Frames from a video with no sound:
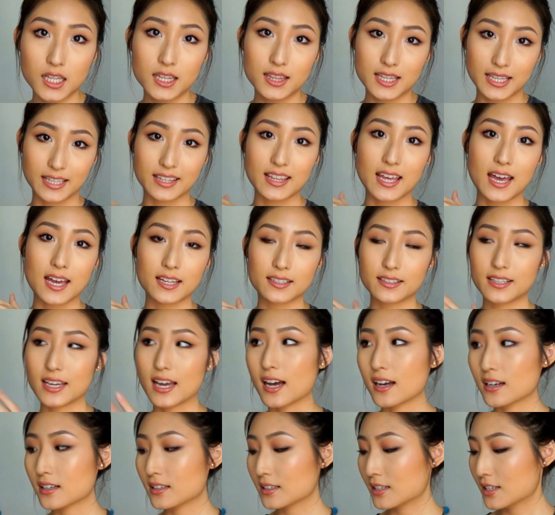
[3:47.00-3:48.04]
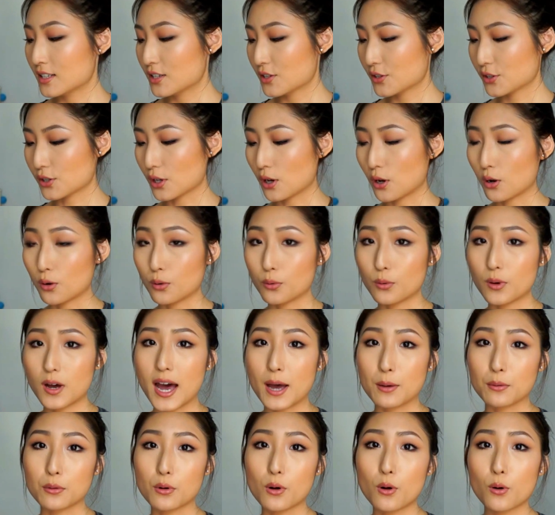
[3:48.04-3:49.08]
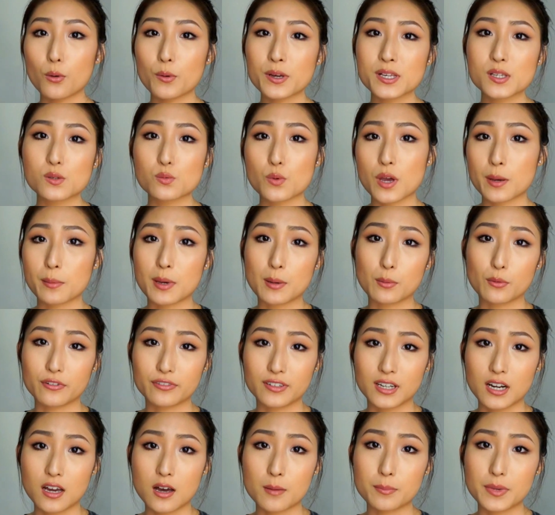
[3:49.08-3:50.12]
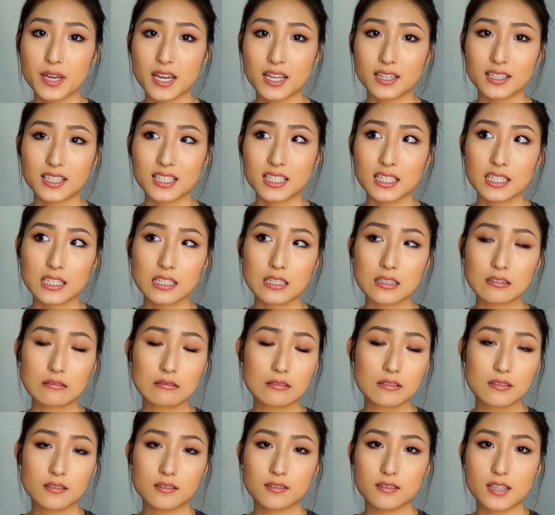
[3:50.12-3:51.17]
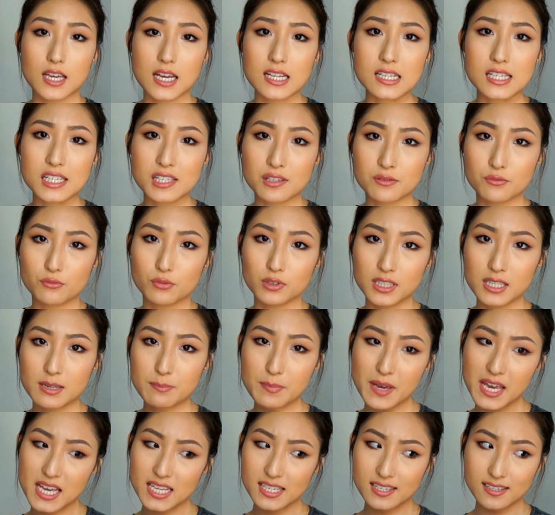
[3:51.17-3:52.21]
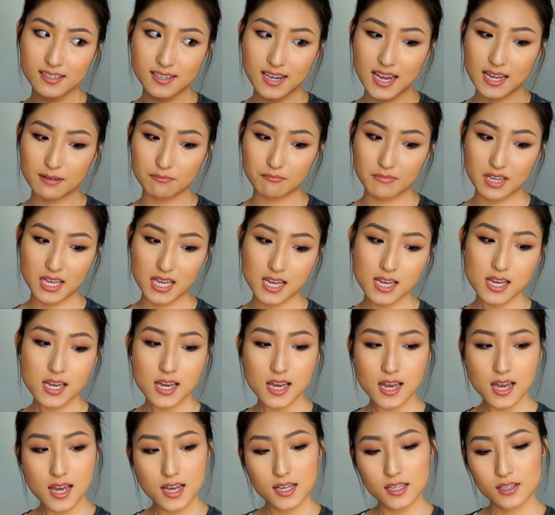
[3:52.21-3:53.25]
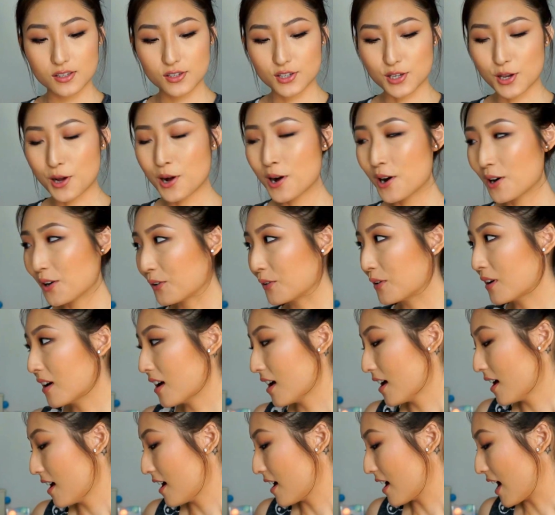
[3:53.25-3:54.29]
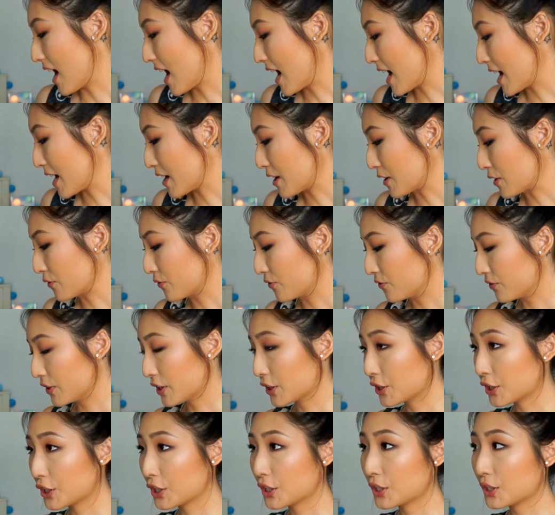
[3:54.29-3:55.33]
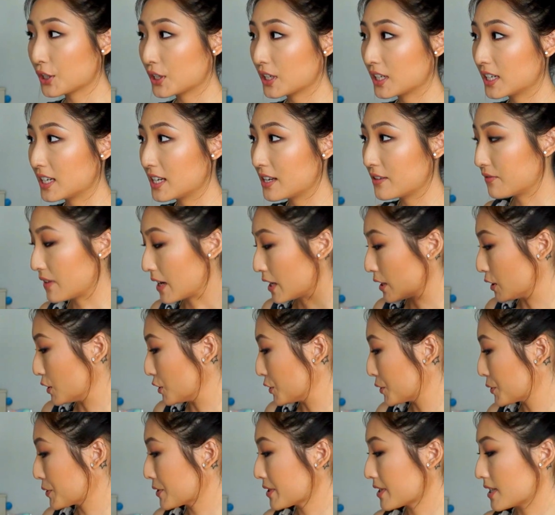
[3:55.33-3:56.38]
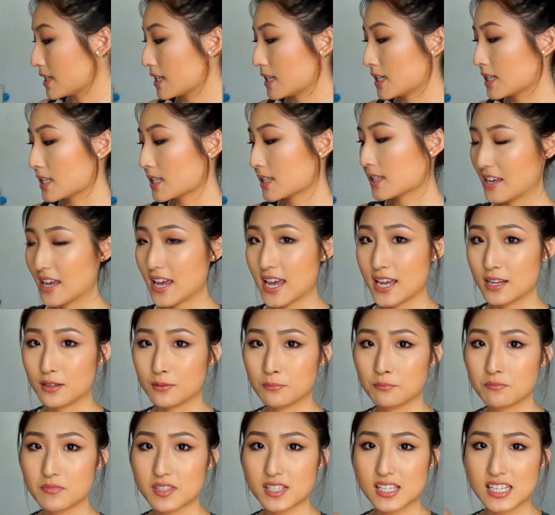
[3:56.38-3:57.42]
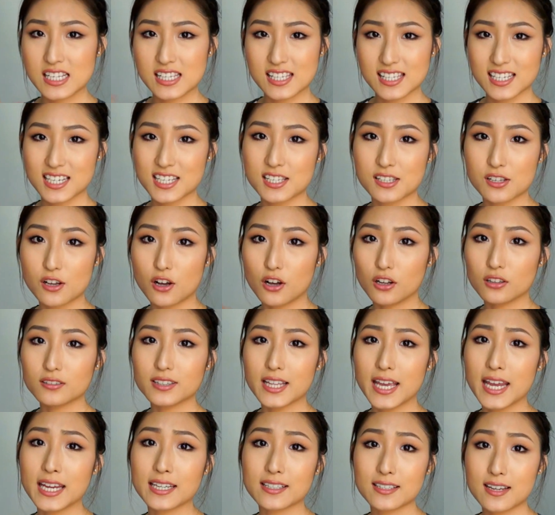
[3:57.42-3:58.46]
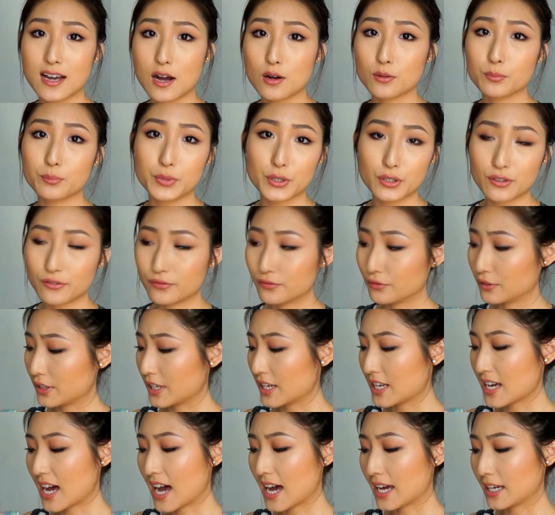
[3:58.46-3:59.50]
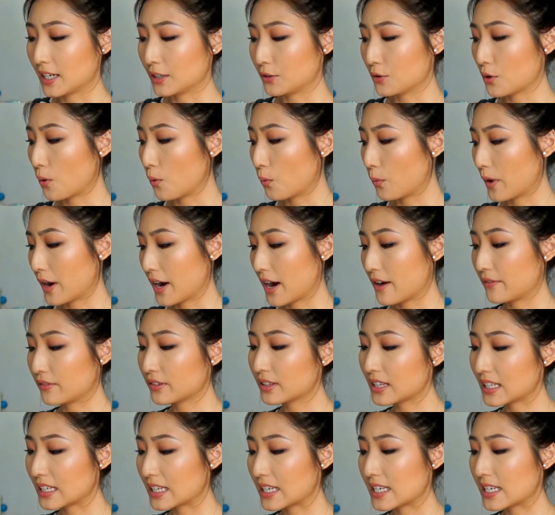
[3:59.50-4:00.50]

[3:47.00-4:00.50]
like that, yeah. So I will always wake my boyfriend up and he gets really pissed at me. So I figured if I use this, and since it is all laid out beautifully, I know where everything